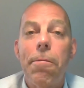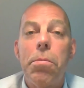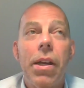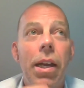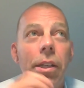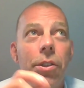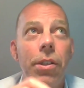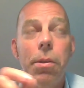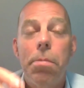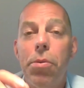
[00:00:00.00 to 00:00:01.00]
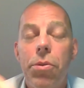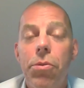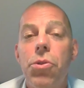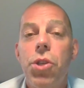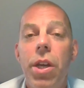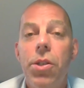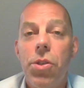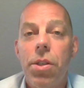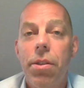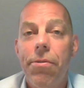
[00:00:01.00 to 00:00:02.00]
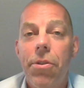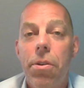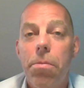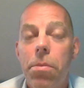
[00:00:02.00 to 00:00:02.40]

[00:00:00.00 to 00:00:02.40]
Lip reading: but actually to produce changes in the firm.